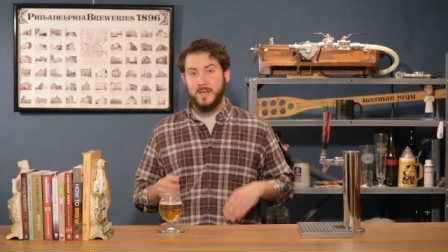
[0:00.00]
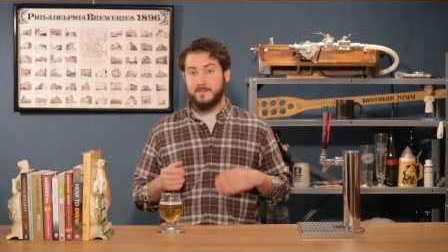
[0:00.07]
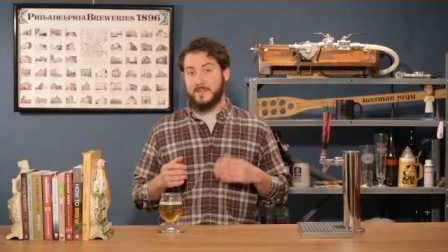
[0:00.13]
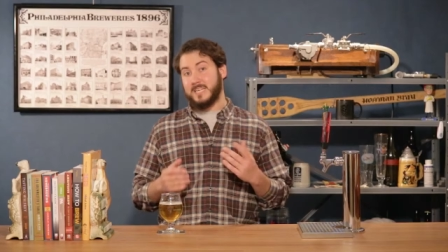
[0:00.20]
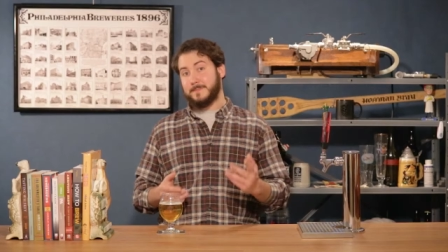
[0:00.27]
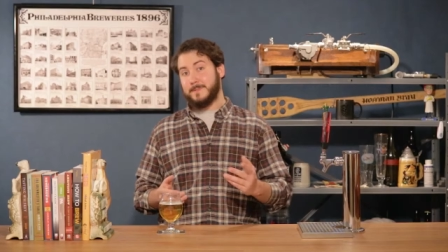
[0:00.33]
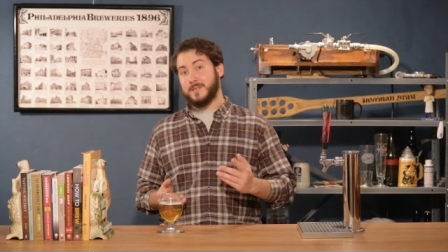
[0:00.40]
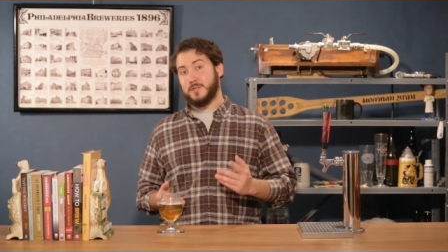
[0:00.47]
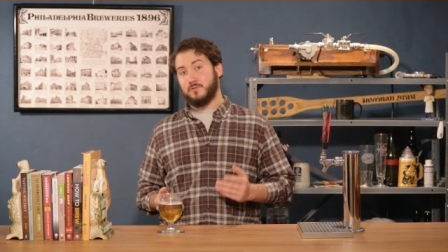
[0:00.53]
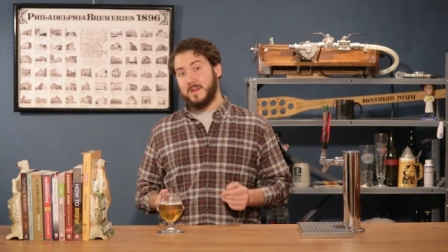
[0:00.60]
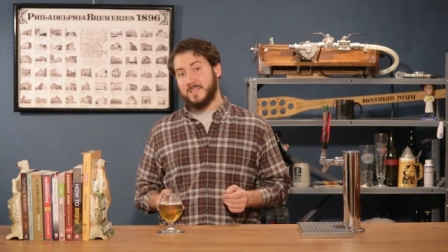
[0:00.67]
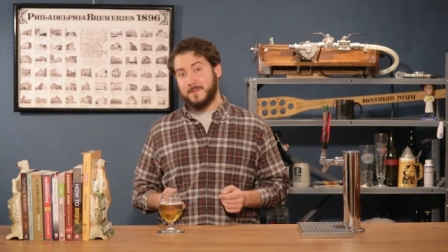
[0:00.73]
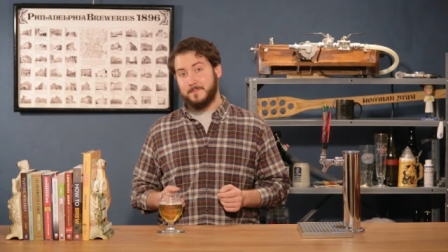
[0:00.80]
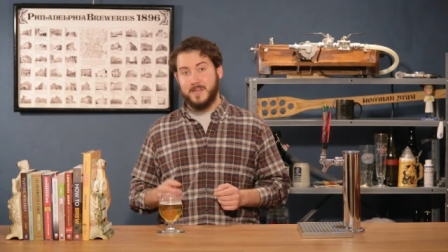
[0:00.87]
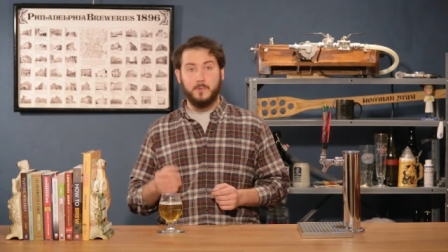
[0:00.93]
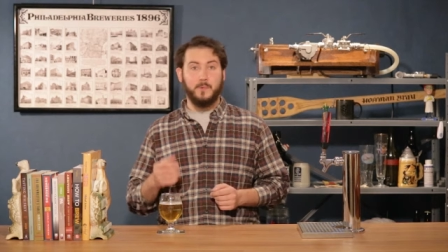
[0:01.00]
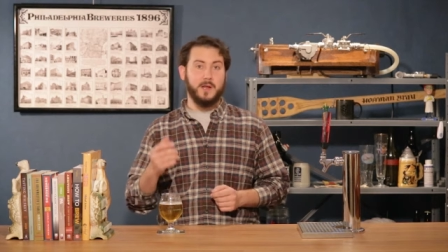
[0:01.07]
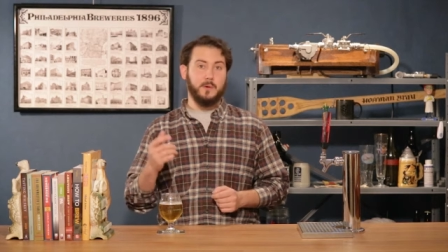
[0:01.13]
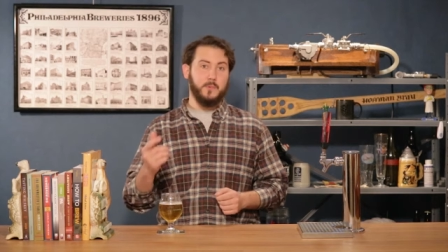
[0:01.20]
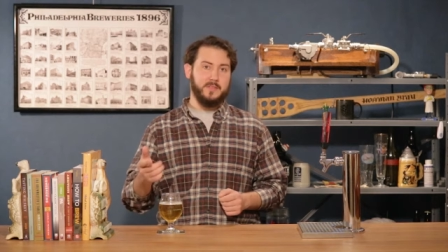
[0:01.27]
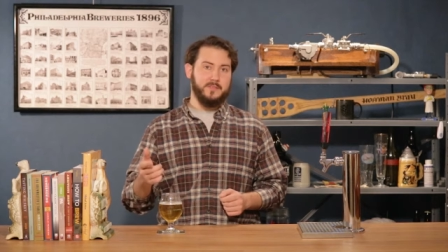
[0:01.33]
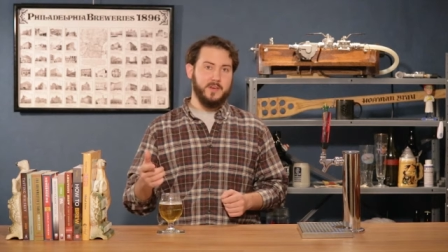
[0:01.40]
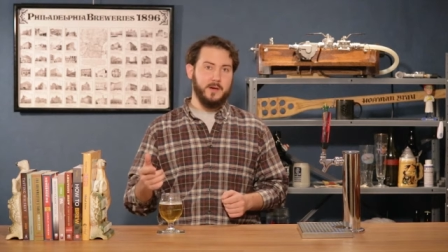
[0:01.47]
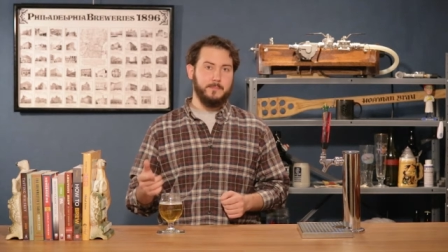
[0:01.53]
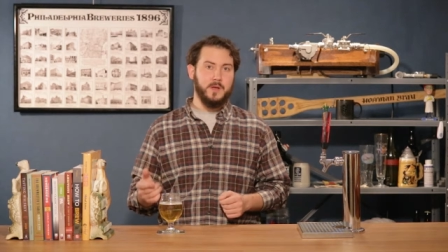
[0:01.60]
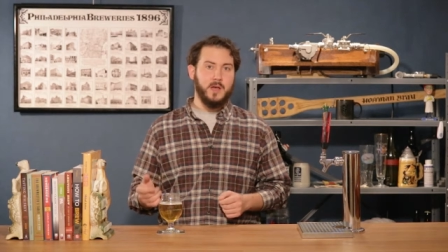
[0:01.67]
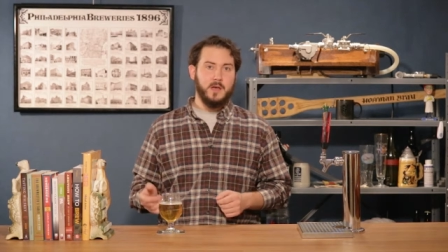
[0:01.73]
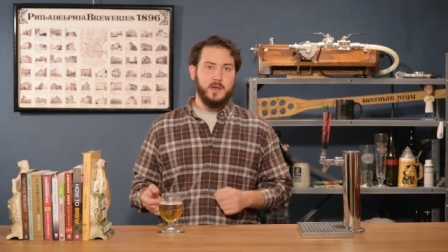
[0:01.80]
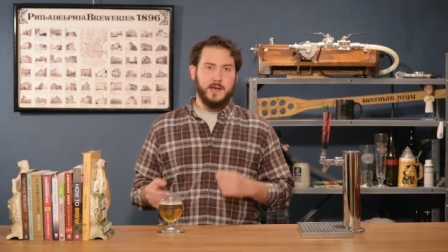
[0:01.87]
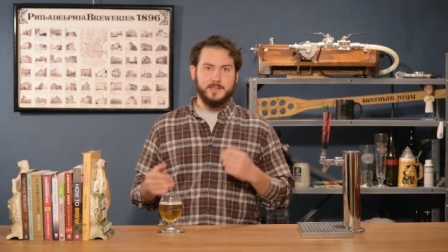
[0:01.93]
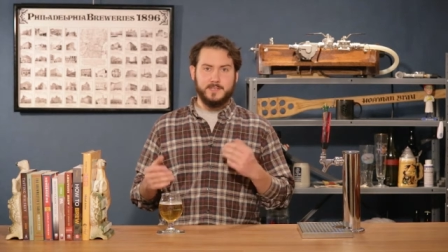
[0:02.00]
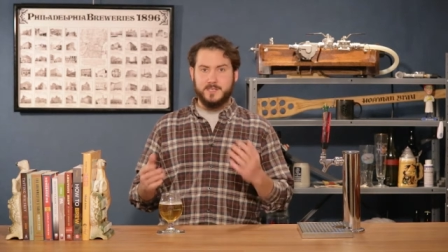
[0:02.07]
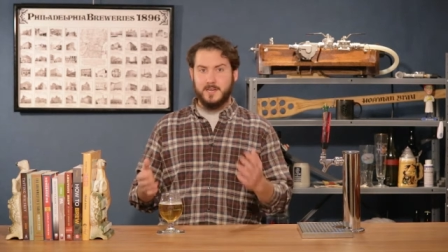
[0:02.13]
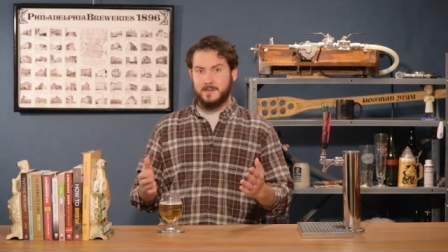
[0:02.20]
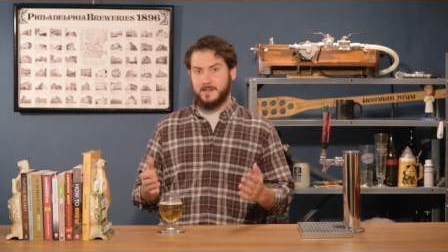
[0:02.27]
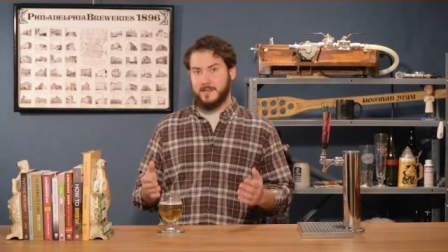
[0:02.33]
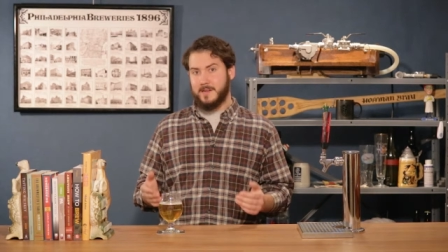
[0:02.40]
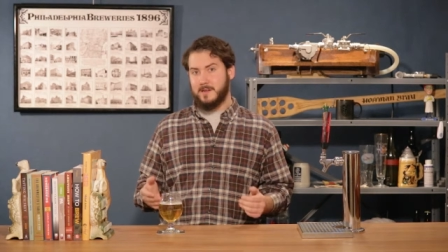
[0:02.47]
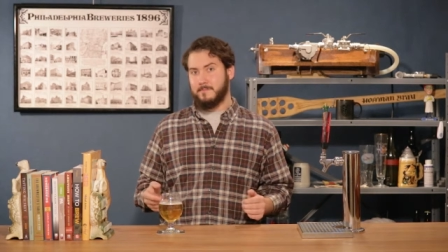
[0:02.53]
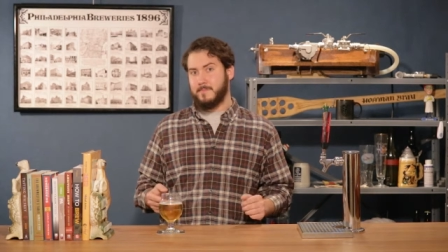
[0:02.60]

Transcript: That special recipe went with them, and suddenly